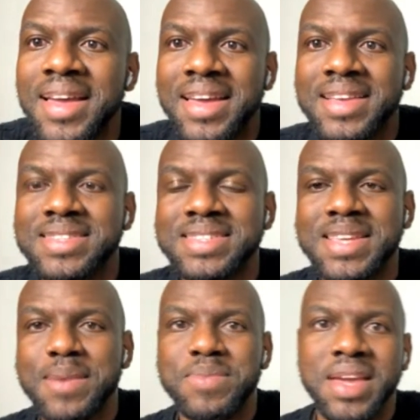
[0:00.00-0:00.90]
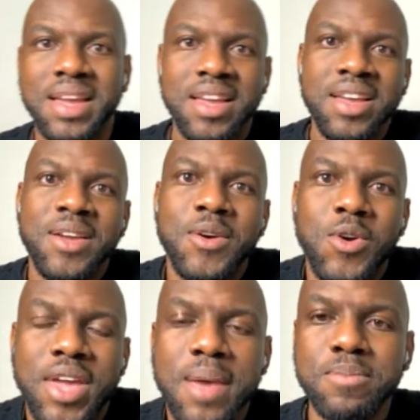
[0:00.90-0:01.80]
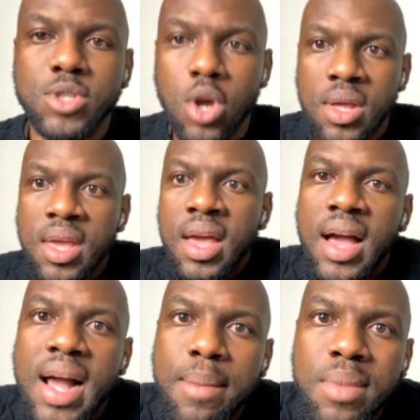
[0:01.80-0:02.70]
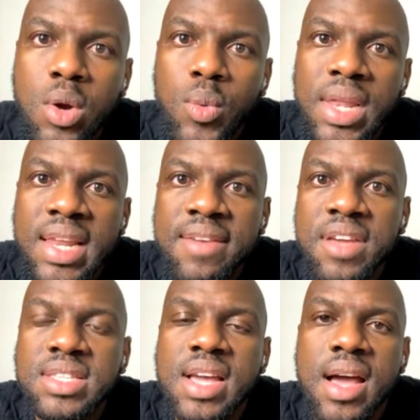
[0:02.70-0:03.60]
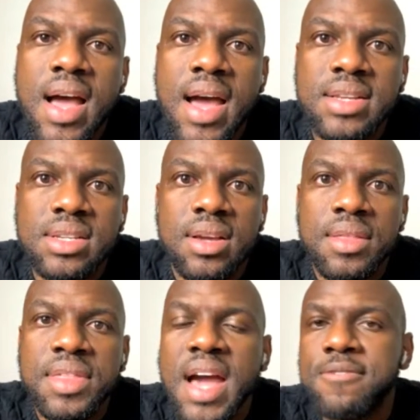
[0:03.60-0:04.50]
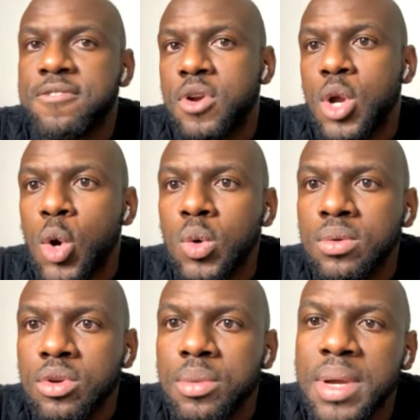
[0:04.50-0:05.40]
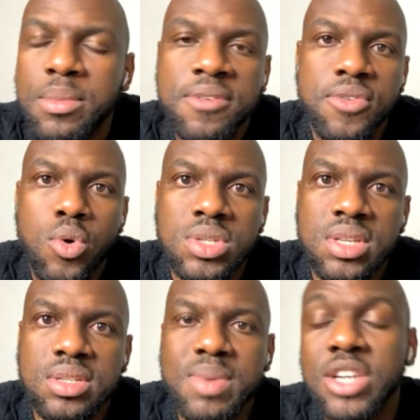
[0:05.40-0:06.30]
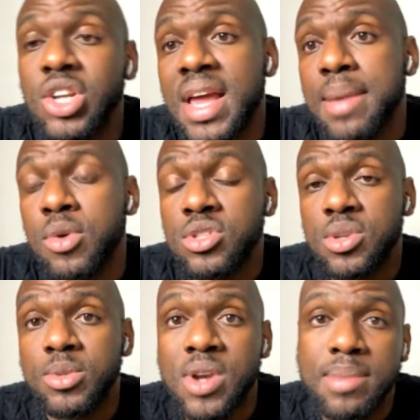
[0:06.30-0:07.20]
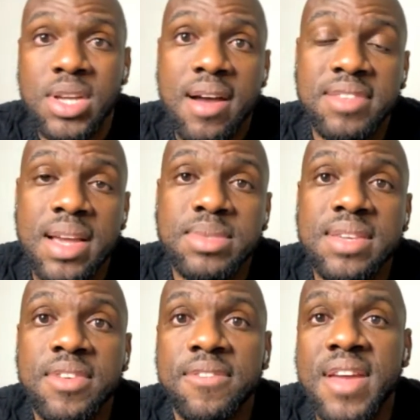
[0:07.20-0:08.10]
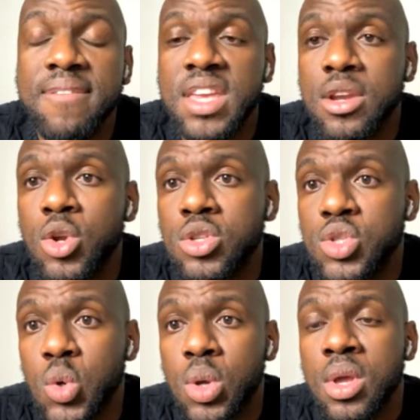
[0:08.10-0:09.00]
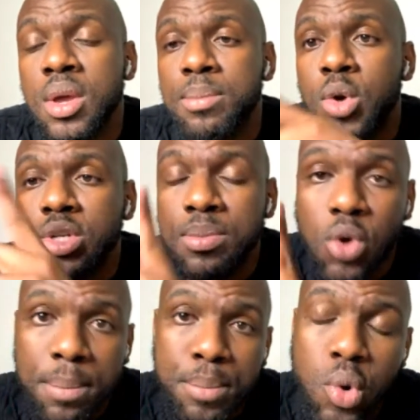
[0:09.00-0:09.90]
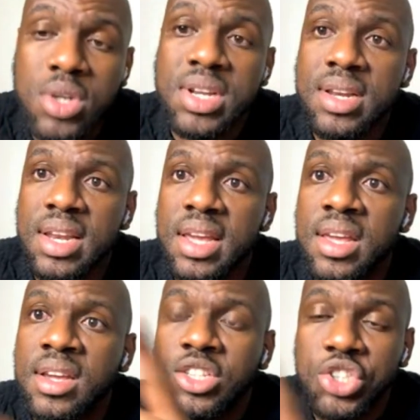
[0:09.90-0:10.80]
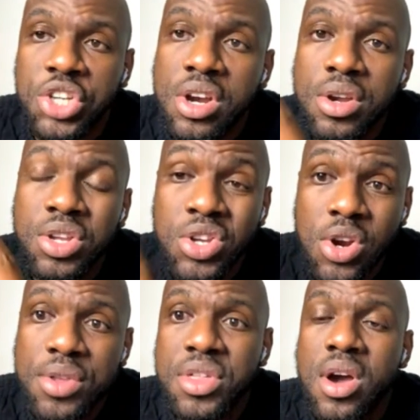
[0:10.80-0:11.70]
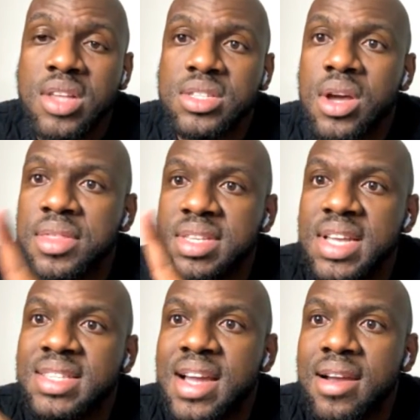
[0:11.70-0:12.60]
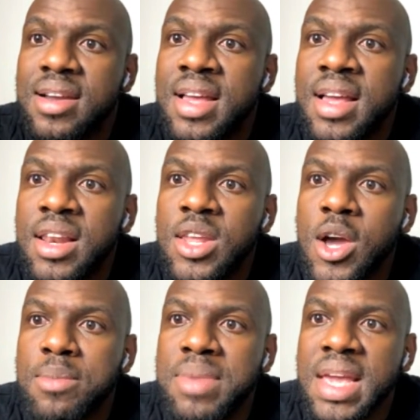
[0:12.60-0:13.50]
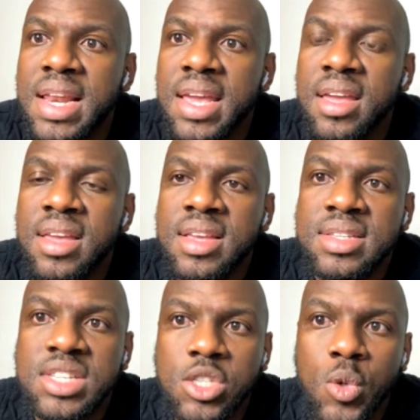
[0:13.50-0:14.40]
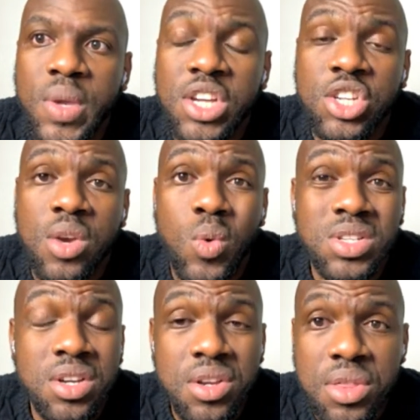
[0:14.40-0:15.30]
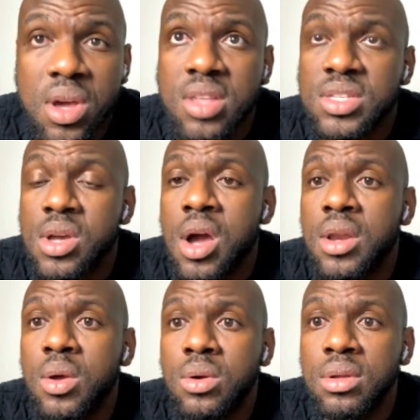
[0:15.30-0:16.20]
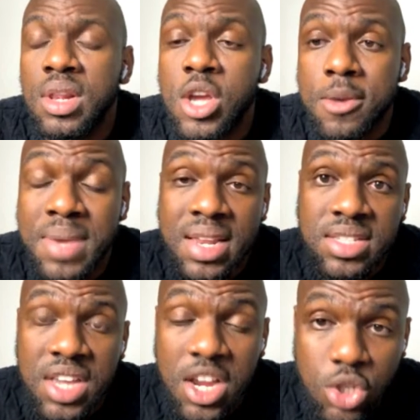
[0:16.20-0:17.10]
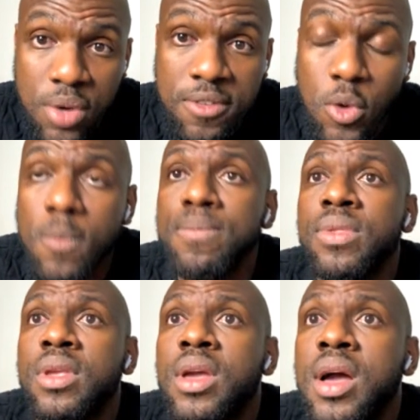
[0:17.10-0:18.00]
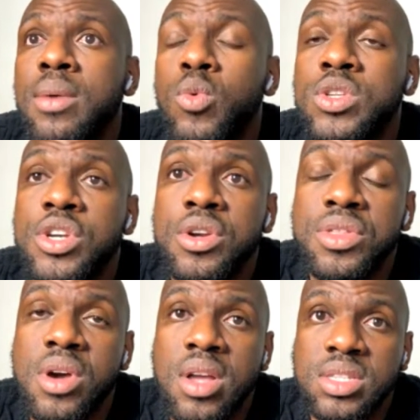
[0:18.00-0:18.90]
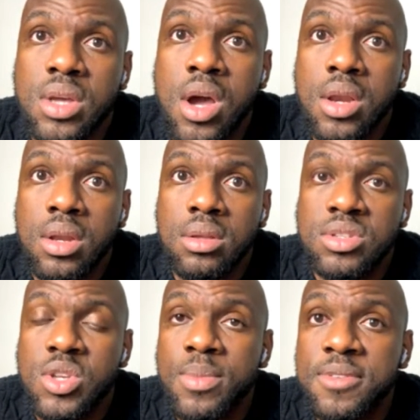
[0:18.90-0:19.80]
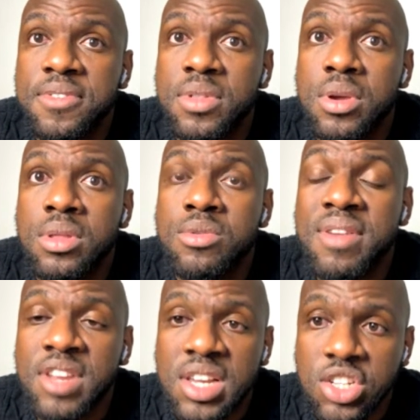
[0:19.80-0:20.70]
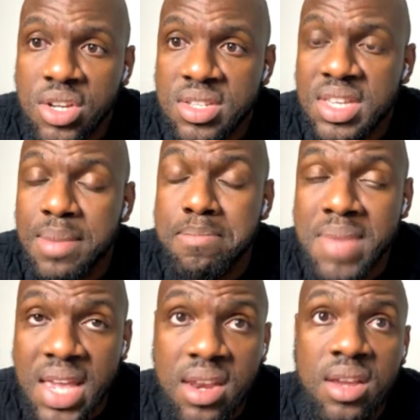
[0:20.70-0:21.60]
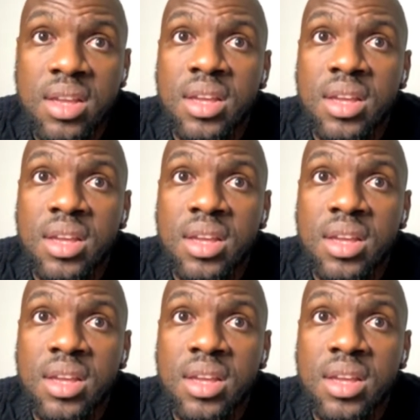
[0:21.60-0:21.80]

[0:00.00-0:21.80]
It's the same thing. Okay, so we leave it at that for now. Remember, folks, smash the like button, subscribe to Halftime TV if you haven't yet done so. But more importantly, share your thoughts on this entire Leon Bailey situation. What are your thoughts on Leon Bailey's interview? What are your thoughts on some of the revelations he made?